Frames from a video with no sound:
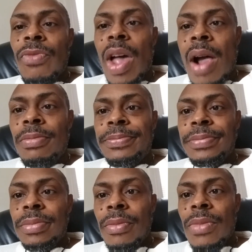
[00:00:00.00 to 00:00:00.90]
Okay?
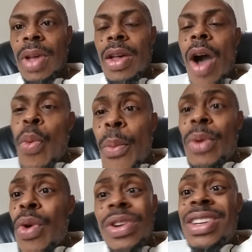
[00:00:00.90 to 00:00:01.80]
A
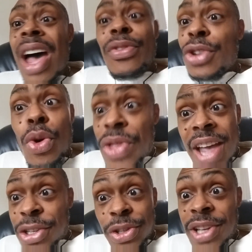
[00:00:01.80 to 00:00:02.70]
woman would never do
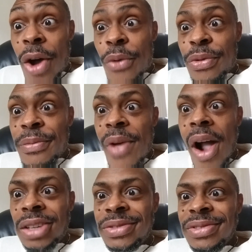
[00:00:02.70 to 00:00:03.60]
things herself.
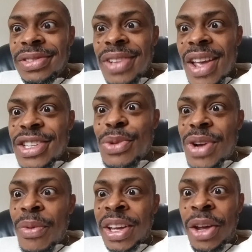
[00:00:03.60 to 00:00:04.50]
She
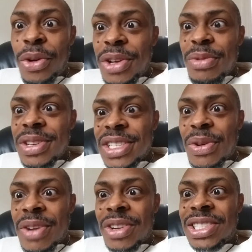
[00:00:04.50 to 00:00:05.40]
would never kill you.
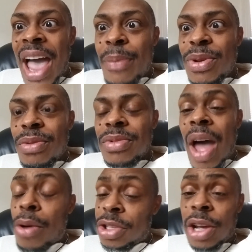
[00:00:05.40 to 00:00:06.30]
She would never stab you.
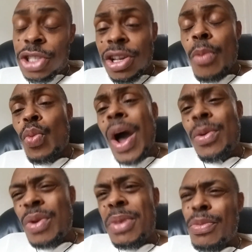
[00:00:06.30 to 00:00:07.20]
Now, there's some
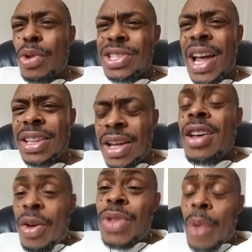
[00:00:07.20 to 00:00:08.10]
white women, most likely,
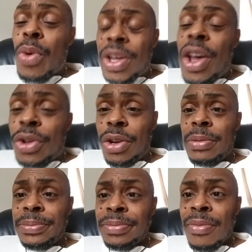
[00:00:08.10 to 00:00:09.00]
that will kill you.